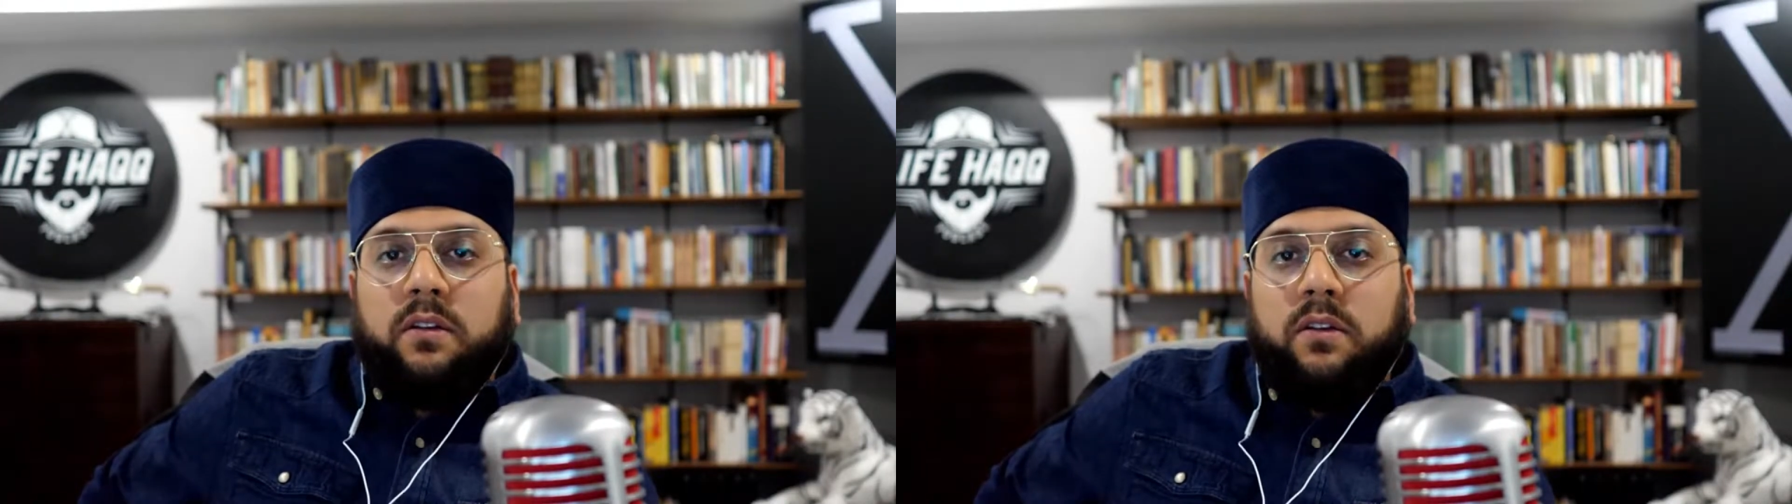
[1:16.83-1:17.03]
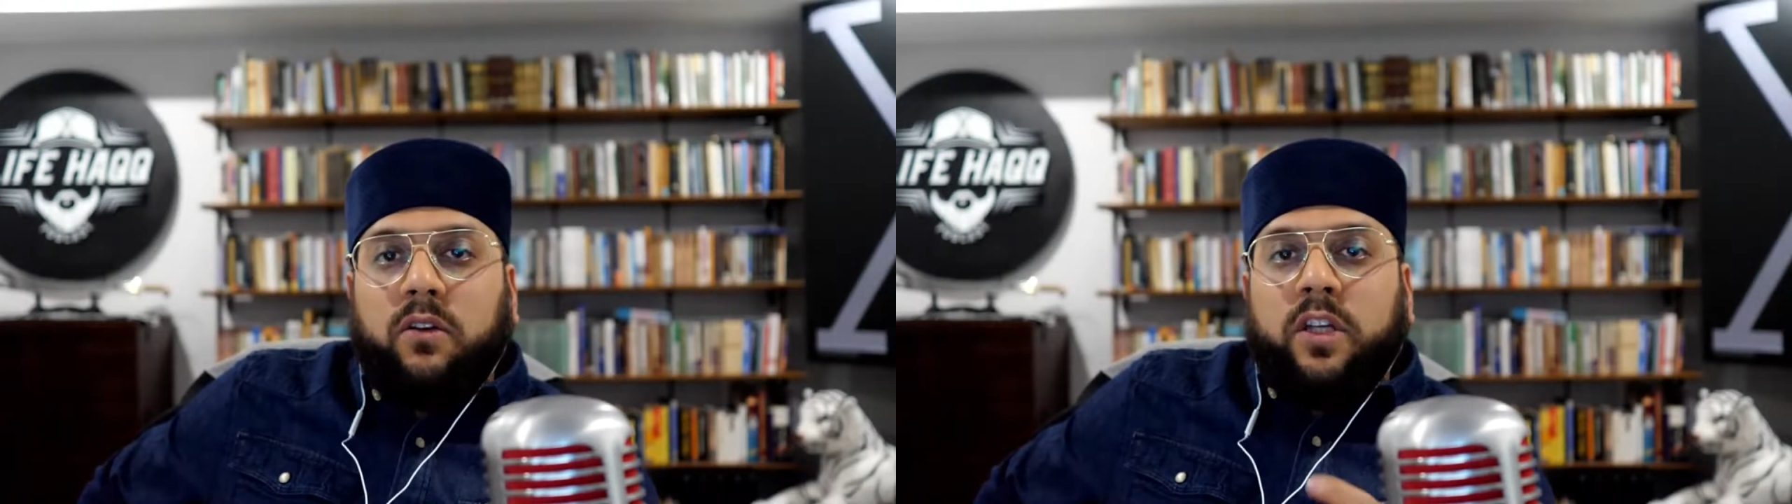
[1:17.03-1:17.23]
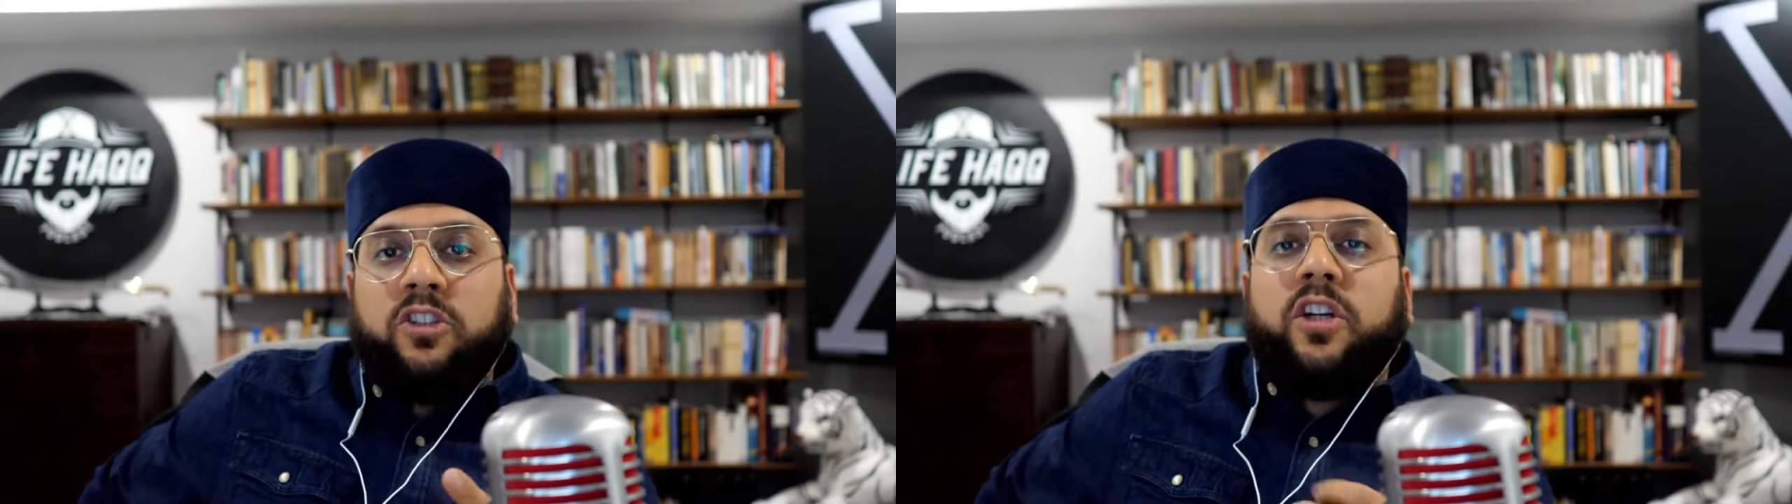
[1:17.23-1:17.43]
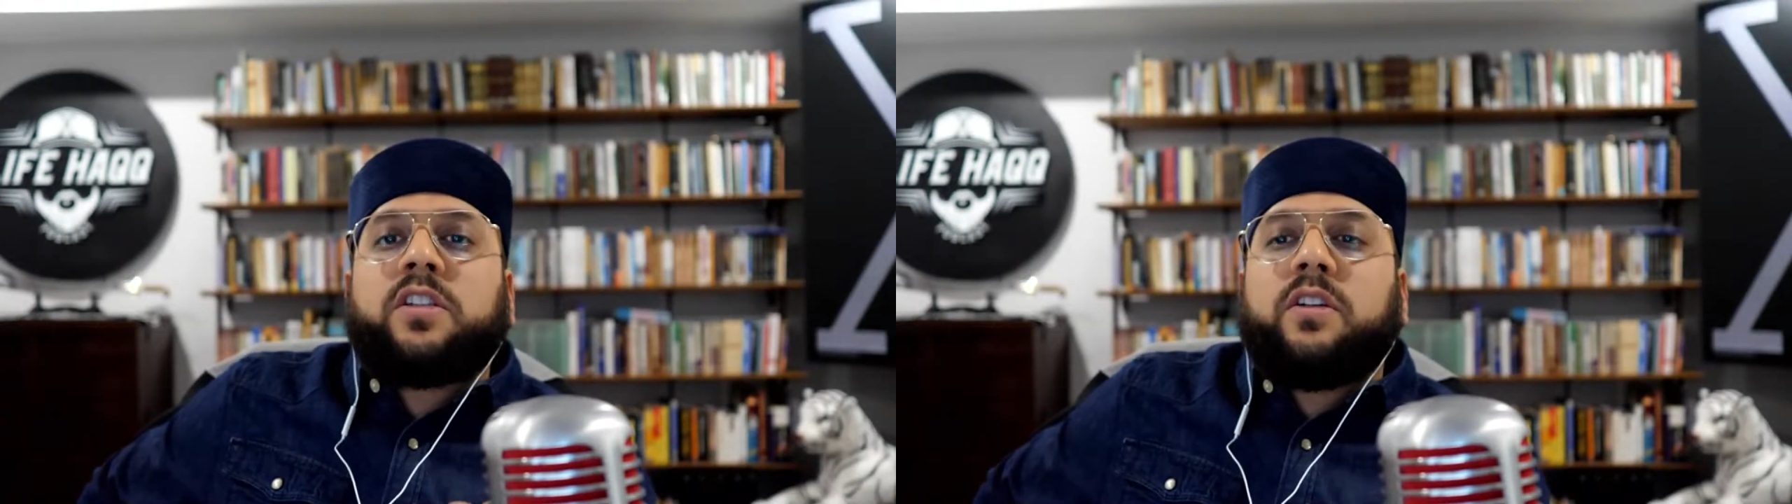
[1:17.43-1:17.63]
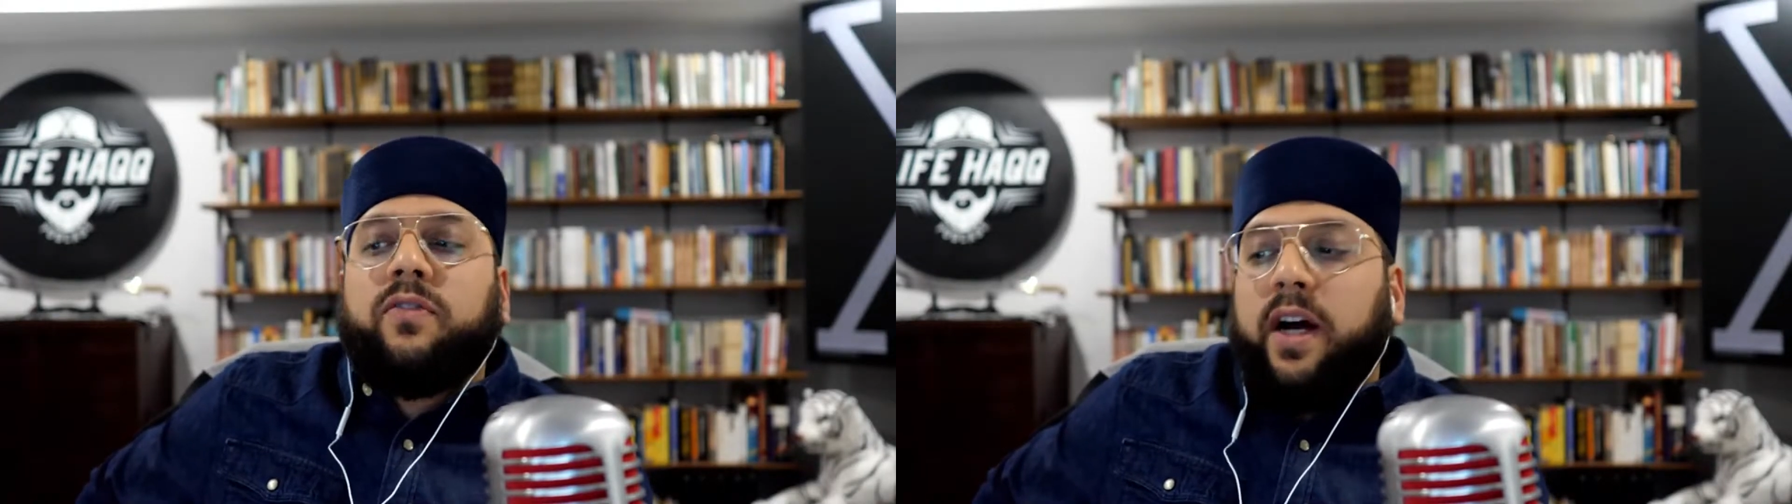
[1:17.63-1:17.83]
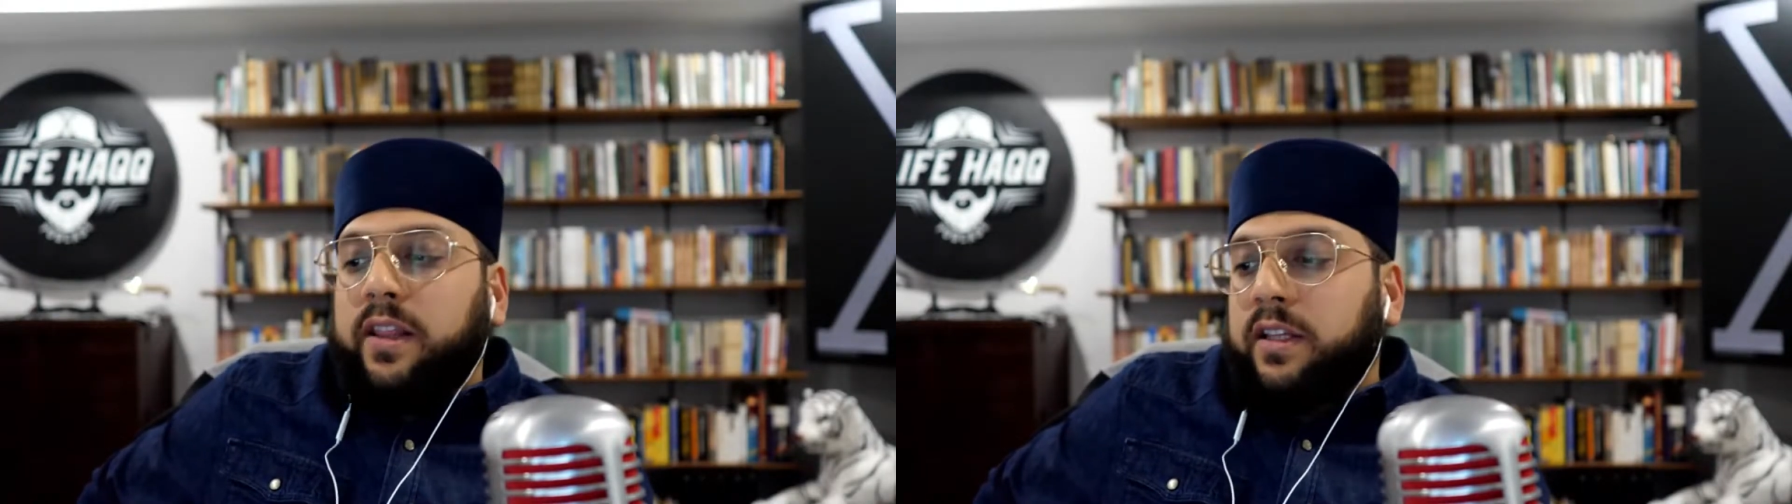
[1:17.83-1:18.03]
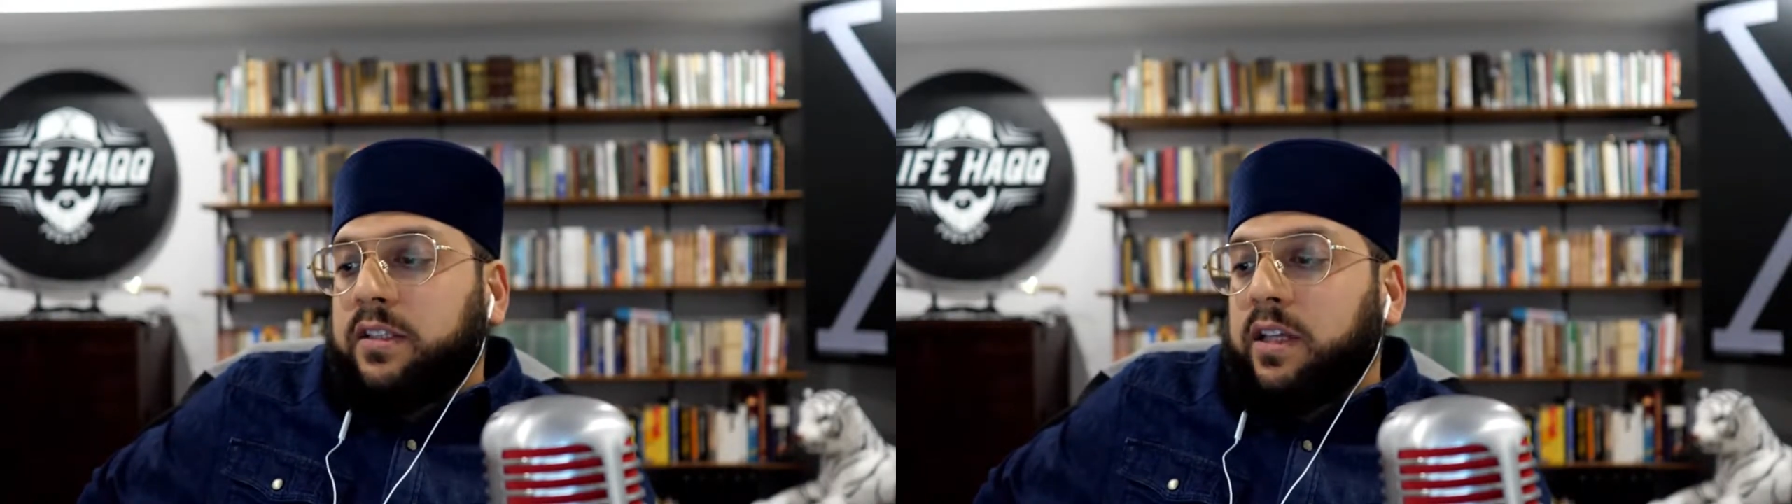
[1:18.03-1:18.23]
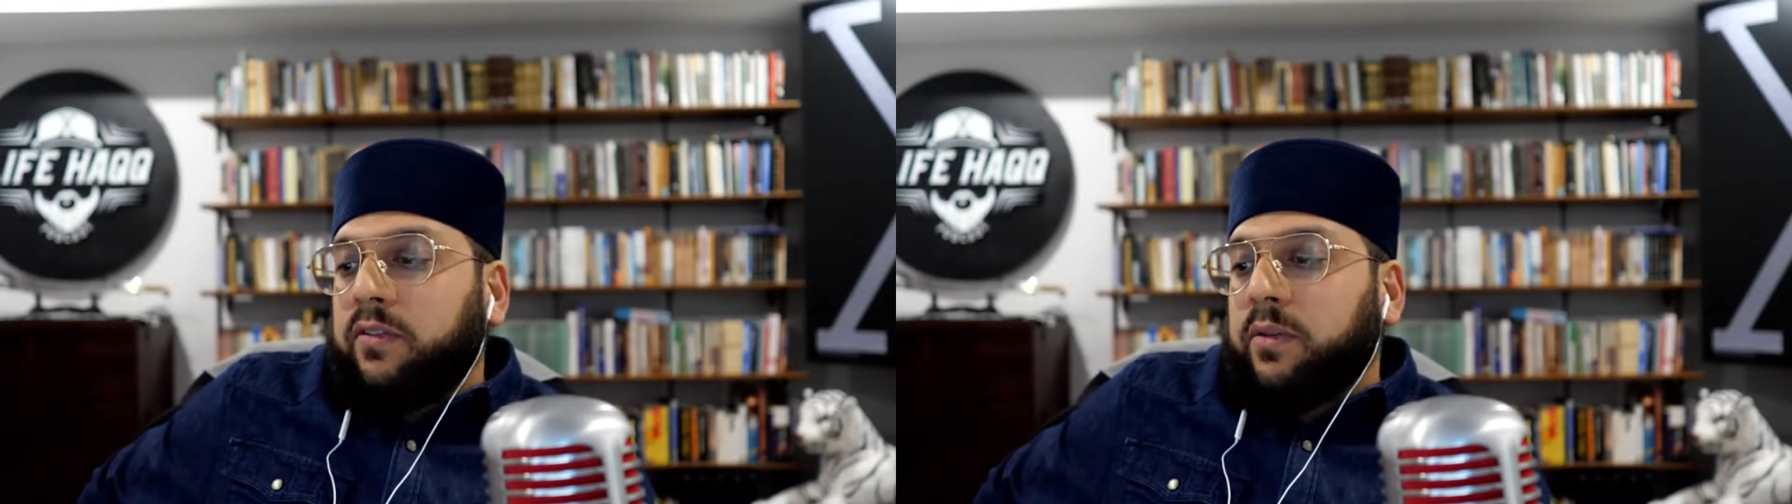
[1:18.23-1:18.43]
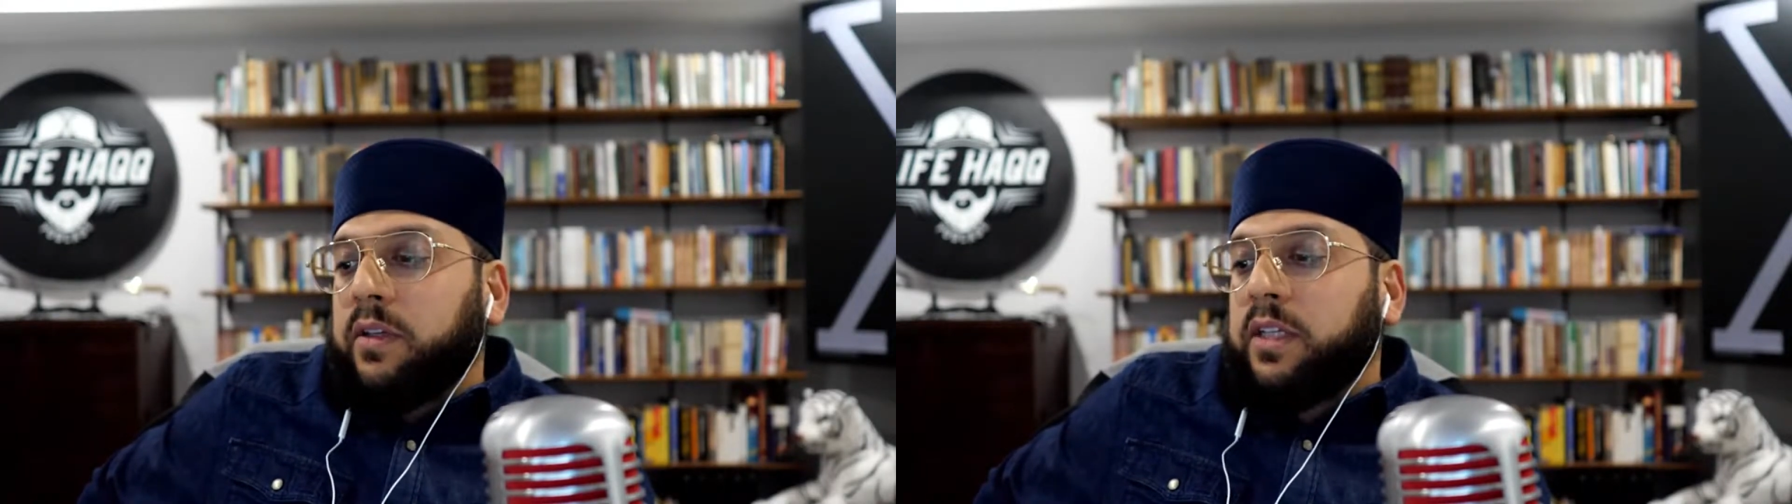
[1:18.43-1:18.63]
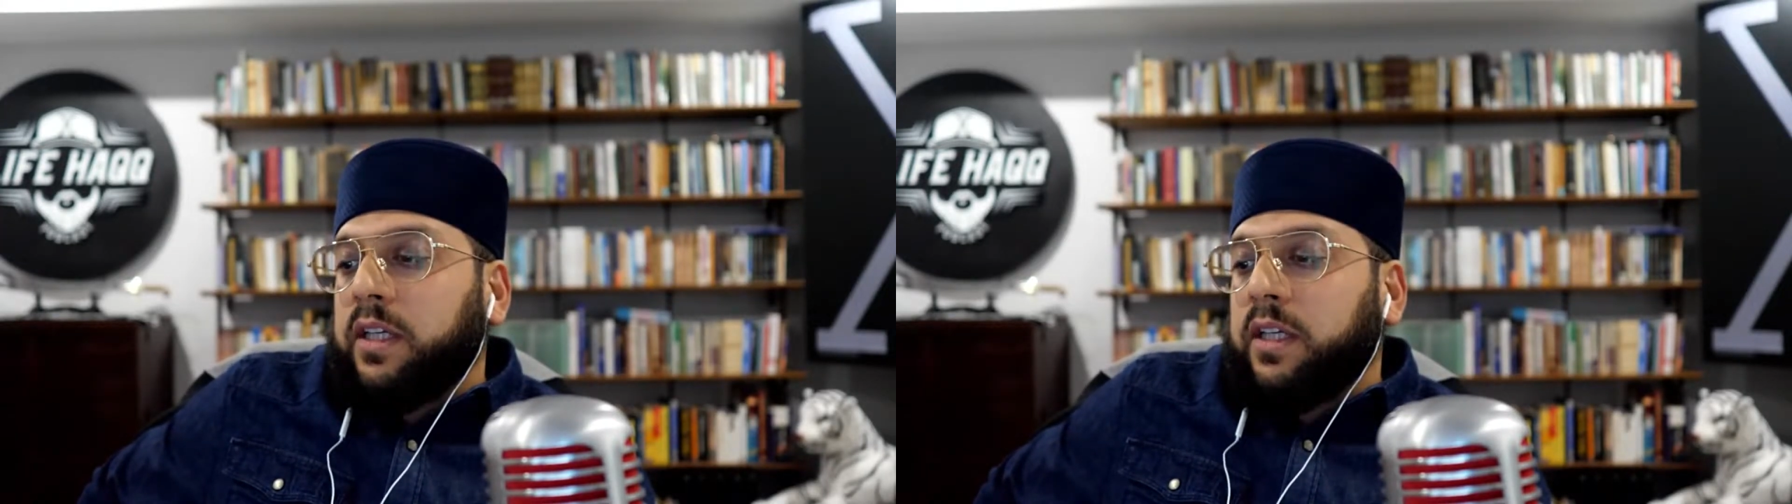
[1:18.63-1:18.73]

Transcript: okay, justify this thing from the deen.